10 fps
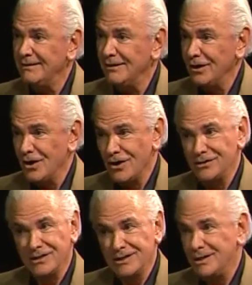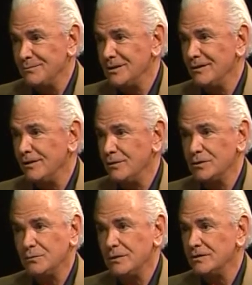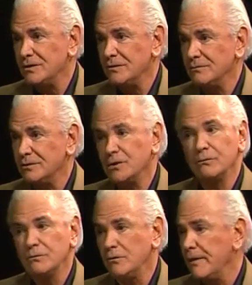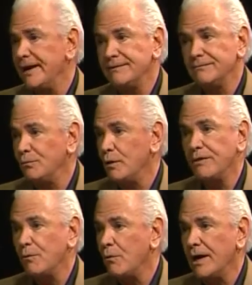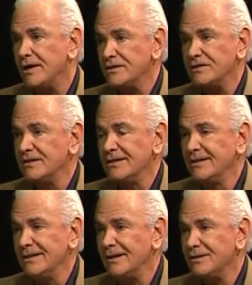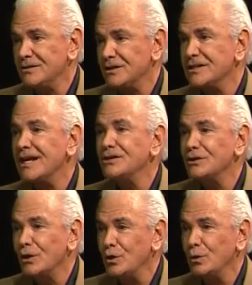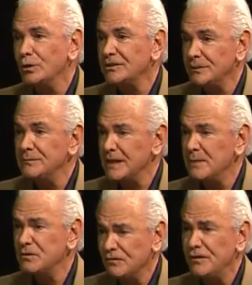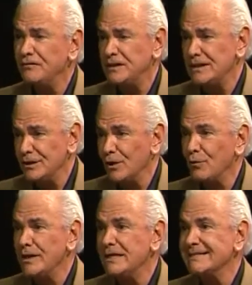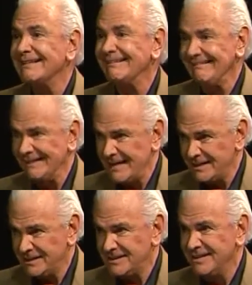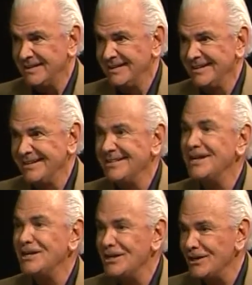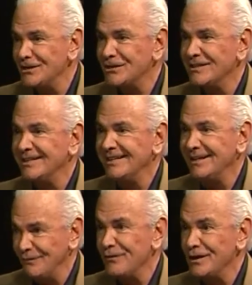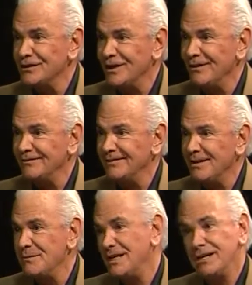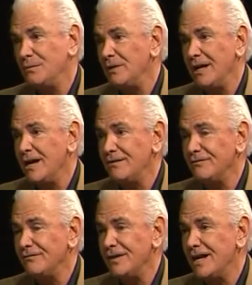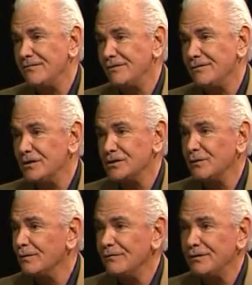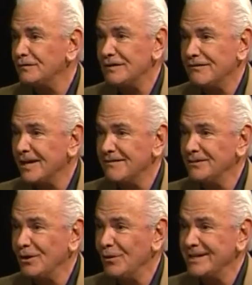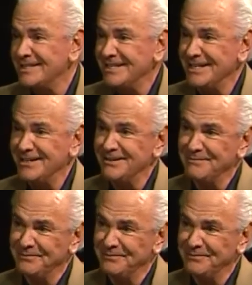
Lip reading: in their cars and come to the coast where it's so great weather-wise, just nice and cool. Sometimes 50 degrees less than it is in Fresno. I mean, it could be 105 in Fresno and 55 degrees here.